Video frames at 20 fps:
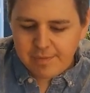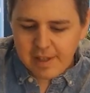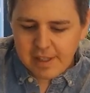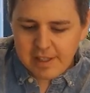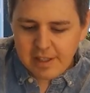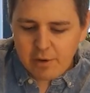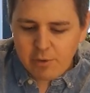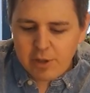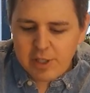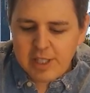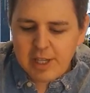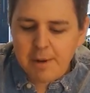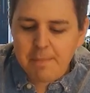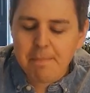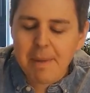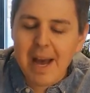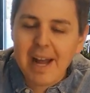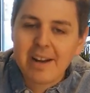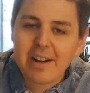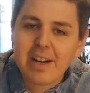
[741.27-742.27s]
There is
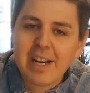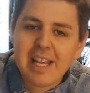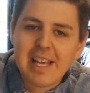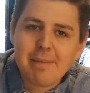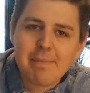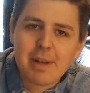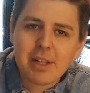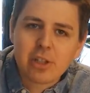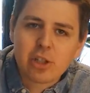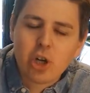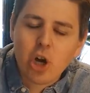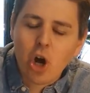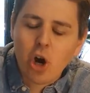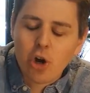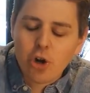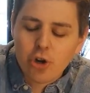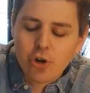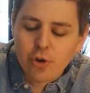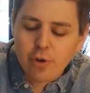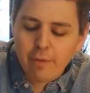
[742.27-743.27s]
Abandoned Email
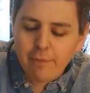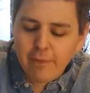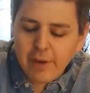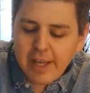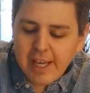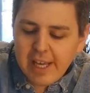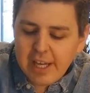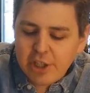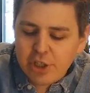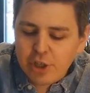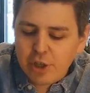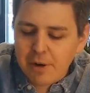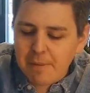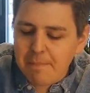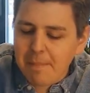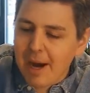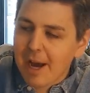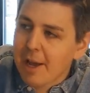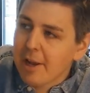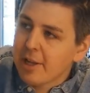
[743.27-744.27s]
Cart Notification
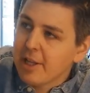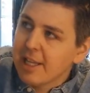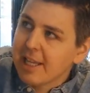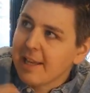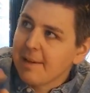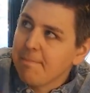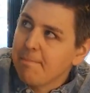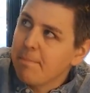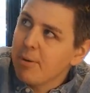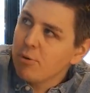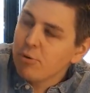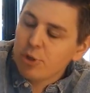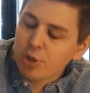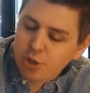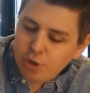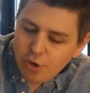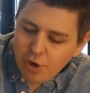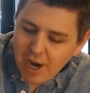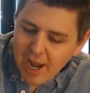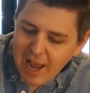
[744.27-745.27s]
by the
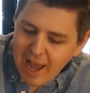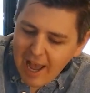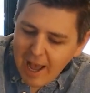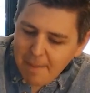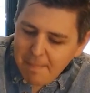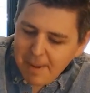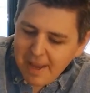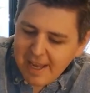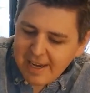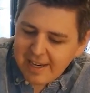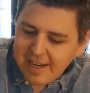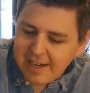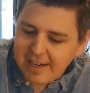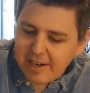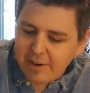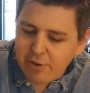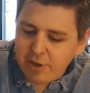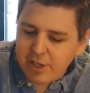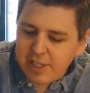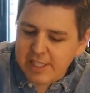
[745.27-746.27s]
Booster app. And then
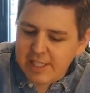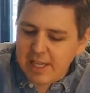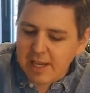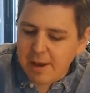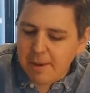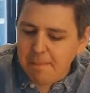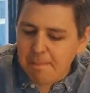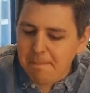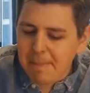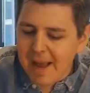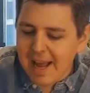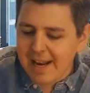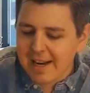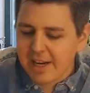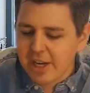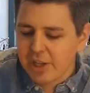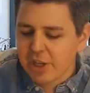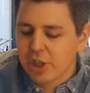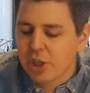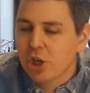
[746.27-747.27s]
there is
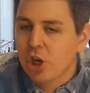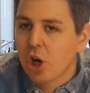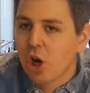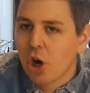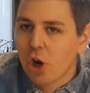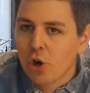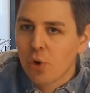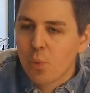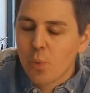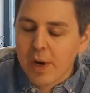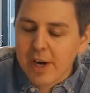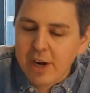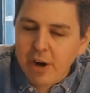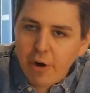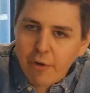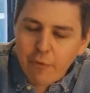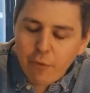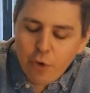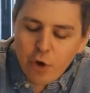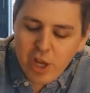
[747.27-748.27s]
Abandoned Cart
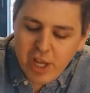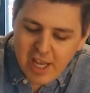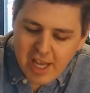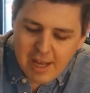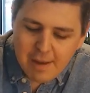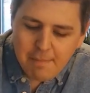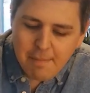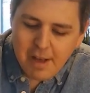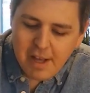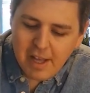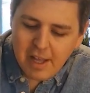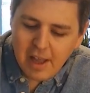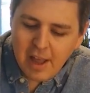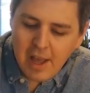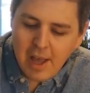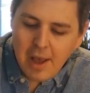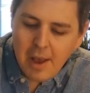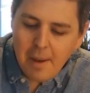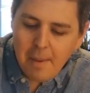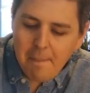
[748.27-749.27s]
Recovery Email
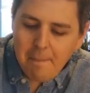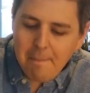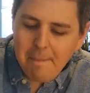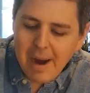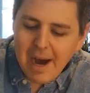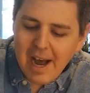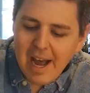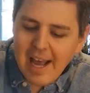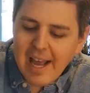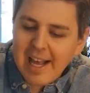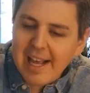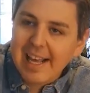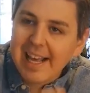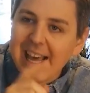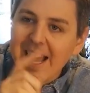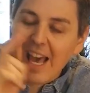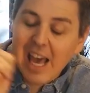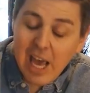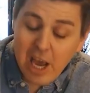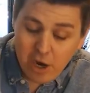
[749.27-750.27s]
by
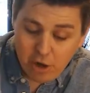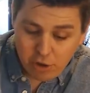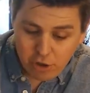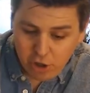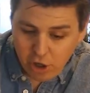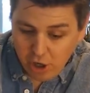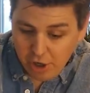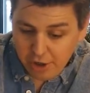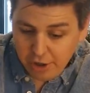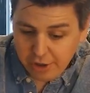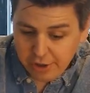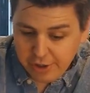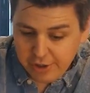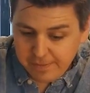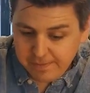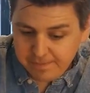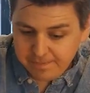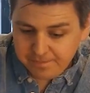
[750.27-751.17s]
CareCard.